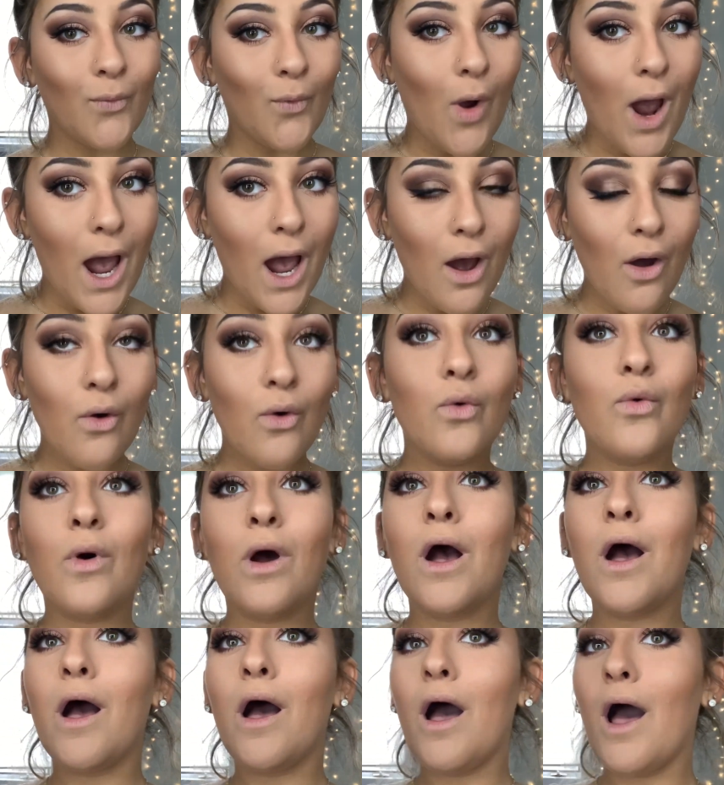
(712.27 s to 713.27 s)

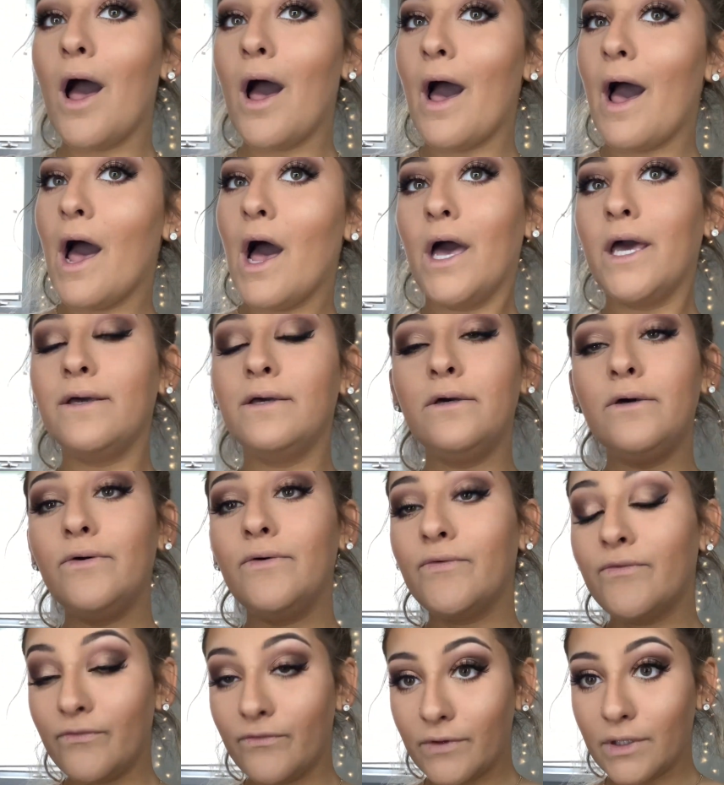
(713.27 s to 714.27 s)
Wow,
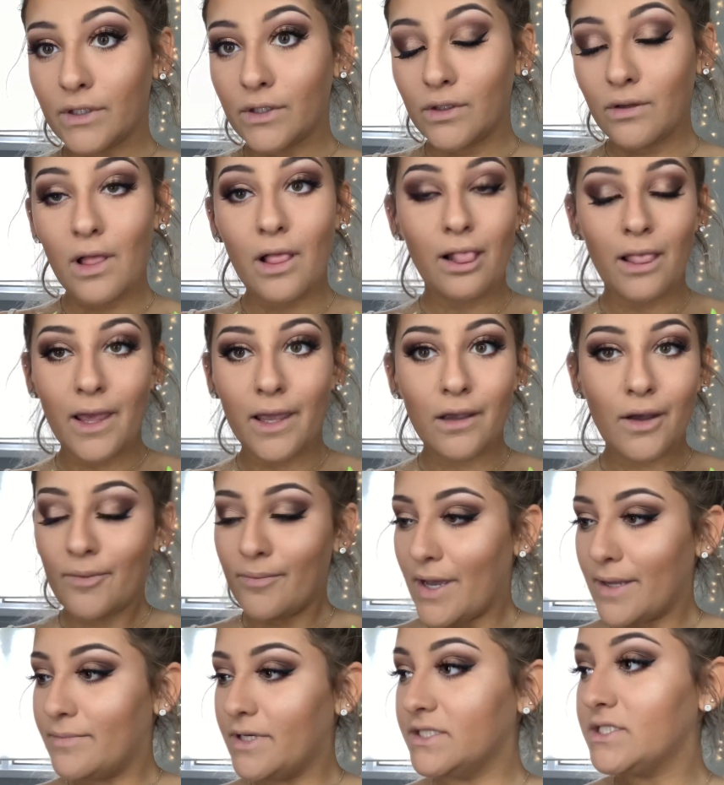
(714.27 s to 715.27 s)
I feel
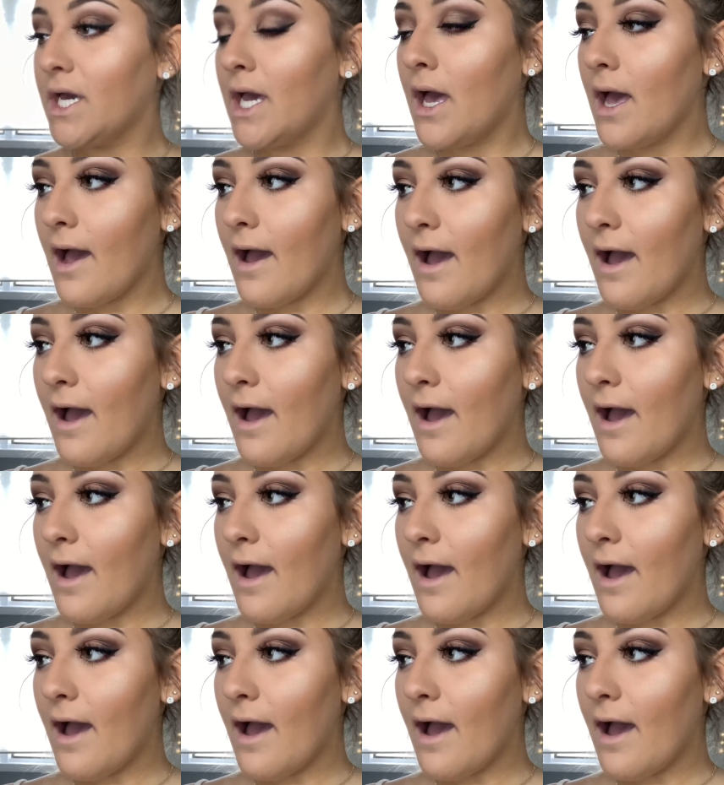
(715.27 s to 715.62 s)
like a baby.